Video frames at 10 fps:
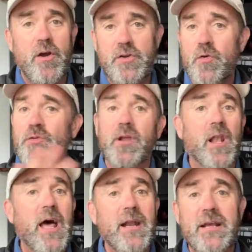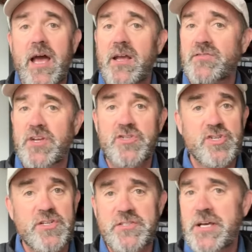I know that a lot of guys can
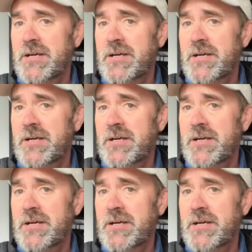just